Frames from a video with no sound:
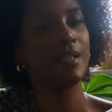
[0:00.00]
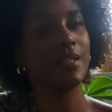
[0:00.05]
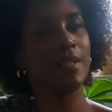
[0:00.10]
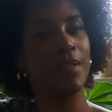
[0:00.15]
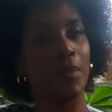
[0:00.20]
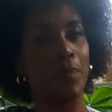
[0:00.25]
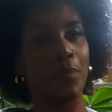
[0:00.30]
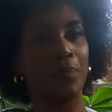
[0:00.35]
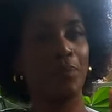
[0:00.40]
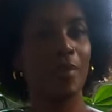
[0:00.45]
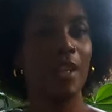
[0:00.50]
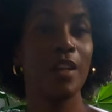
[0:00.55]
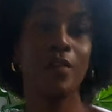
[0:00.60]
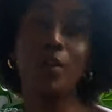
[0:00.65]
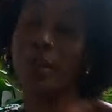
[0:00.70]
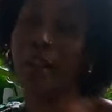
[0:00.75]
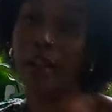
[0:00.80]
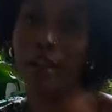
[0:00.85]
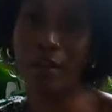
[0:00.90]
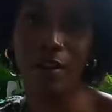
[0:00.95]
So if
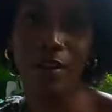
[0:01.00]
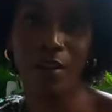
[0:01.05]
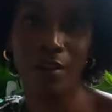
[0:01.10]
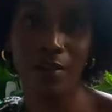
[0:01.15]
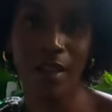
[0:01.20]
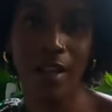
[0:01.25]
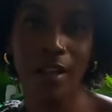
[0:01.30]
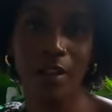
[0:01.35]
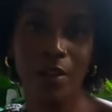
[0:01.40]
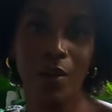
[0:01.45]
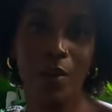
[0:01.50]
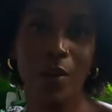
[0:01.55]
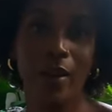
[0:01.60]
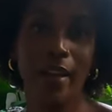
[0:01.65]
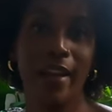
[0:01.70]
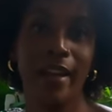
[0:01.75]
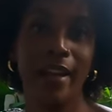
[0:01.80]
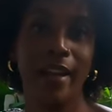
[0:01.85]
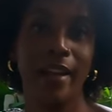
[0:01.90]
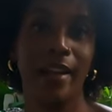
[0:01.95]
you like all of that, go
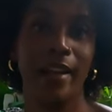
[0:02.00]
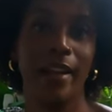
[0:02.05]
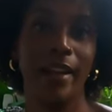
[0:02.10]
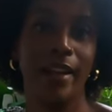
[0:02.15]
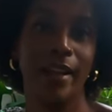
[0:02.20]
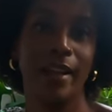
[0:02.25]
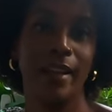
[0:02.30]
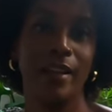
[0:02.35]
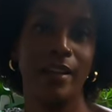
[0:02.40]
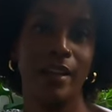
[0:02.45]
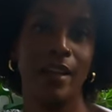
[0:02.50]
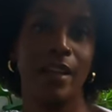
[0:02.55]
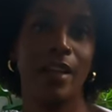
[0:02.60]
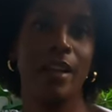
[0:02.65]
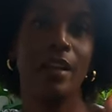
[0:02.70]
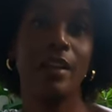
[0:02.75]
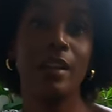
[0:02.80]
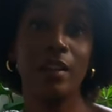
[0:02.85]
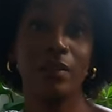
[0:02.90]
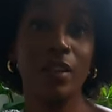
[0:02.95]
ahead and
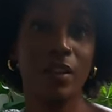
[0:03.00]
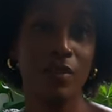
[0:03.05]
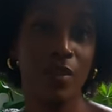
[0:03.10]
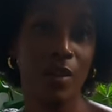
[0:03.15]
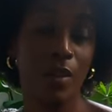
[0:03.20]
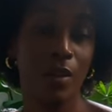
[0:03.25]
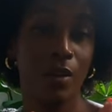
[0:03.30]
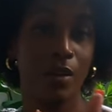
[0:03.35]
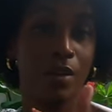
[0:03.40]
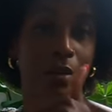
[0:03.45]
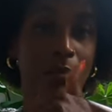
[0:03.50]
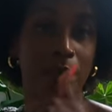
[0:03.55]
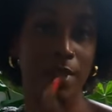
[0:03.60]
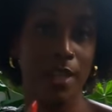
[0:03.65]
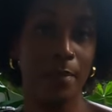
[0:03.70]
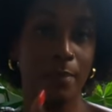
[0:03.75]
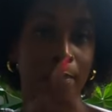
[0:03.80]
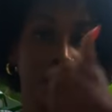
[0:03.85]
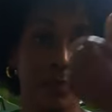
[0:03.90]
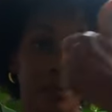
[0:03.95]
give this video a thumbs
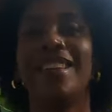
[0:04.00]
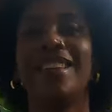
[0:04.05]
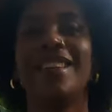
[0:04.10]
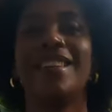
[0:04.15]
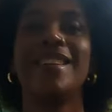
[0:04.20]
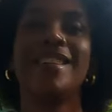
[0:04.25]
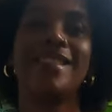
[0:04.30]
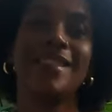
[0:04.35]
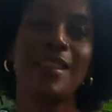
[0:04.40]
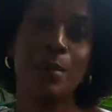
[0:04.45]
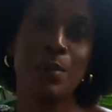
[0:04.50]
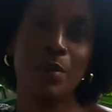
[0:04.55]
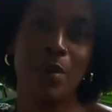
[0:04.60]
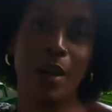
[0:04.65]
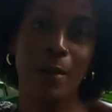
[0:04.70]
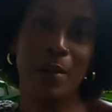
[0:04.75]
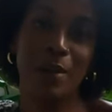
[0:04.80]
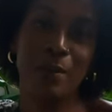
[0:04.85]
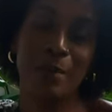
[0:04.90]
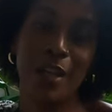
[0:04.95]
up.
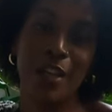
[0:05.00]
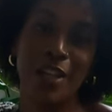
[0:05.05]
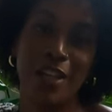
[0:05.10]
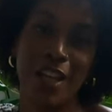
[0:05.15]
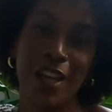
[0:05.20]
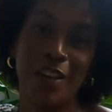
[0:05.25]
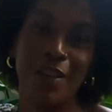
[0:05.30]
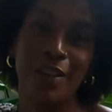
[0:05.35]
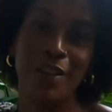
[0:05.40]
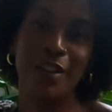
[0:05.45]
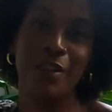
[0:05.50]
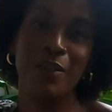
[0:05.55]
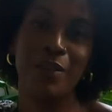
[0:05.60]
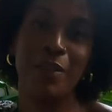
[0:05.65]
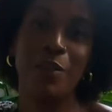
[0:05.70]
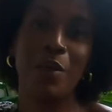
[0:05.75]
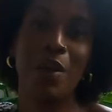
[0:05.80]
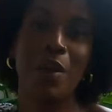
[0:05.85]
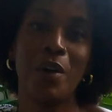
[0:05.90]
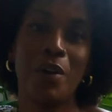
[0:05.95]
Subscribe to my channel if
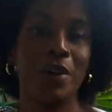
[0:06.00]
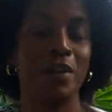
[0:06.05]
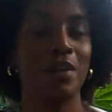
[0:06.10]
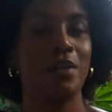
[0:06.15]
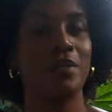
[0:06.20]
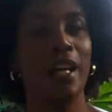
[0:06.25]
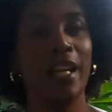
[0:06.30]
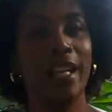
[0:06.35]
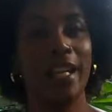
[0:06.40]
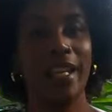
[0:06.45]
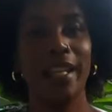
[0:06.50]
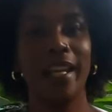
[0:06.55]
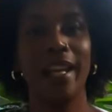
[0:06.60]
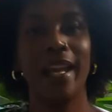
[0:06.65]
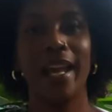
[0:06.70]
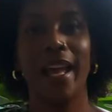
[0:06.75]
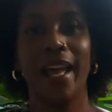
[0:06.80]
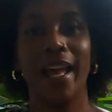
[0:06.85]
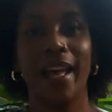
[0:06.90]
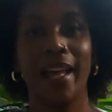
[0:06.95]
you aren't already,
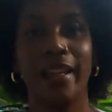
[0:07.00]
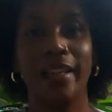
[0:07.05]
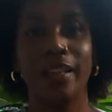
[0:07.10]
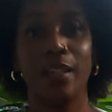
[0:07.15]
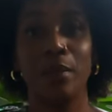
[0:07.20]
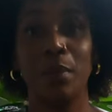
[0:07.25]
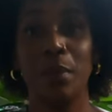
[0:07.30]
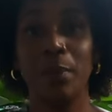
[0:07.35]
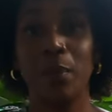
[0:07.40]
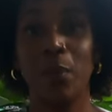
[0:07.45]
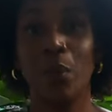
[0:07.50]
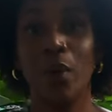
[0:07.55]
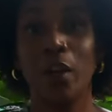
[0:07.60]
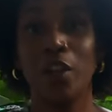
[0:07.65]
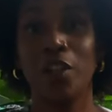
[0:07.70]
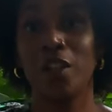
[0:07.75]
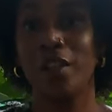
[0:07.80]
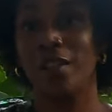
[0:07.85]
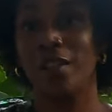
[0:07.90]
and maybe watch